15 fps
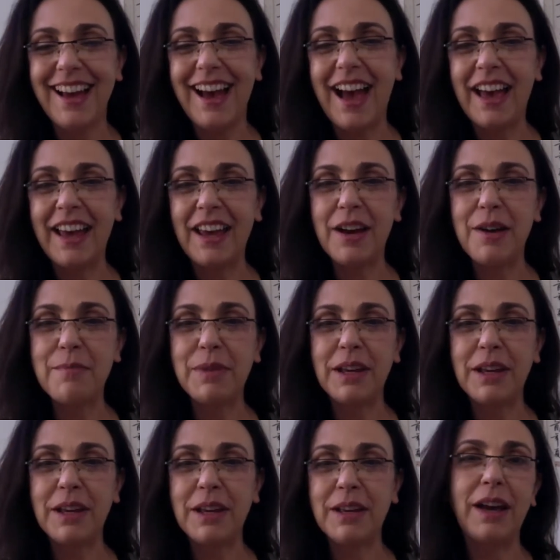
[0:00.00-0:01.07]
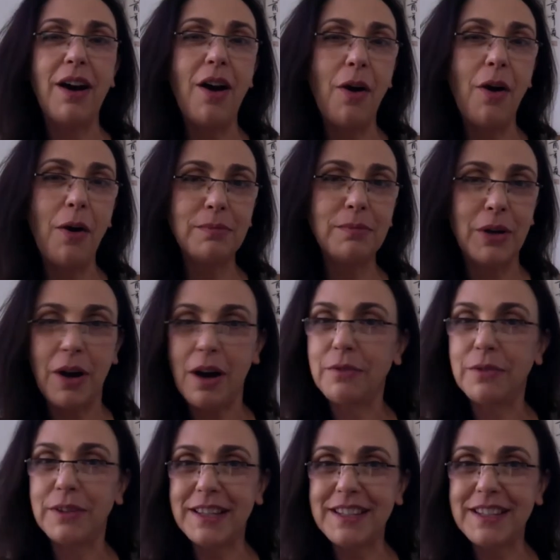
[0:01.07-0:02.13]
I am in my home
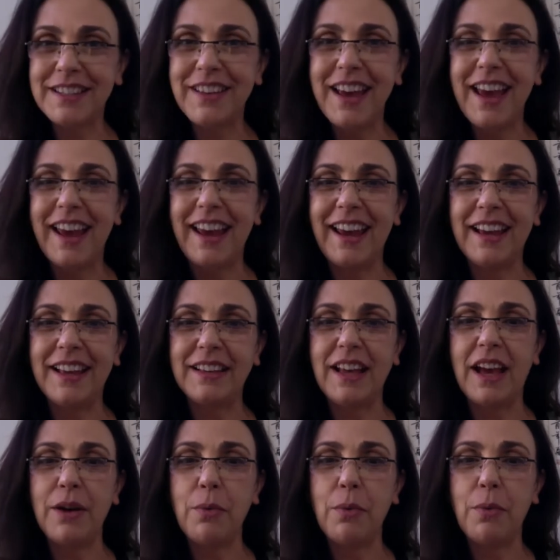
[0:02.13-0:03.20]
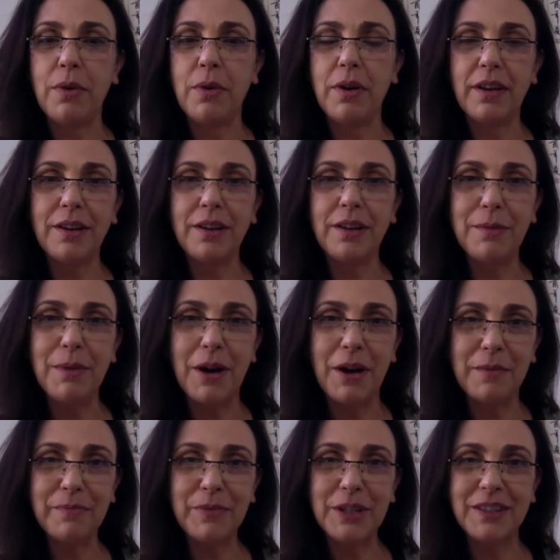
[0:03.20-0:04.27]
office and I am working from
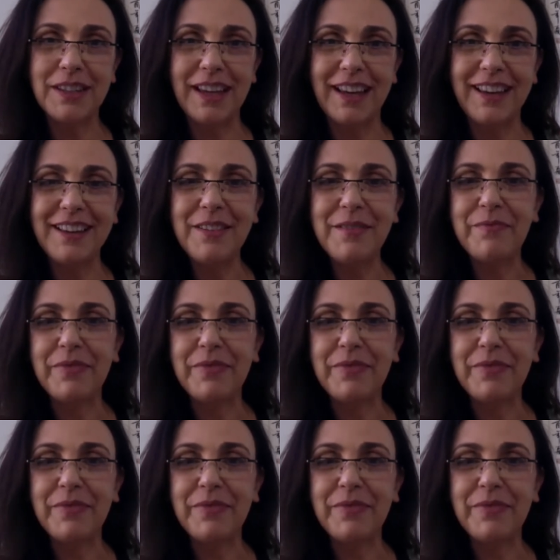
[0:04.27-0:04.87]
home today,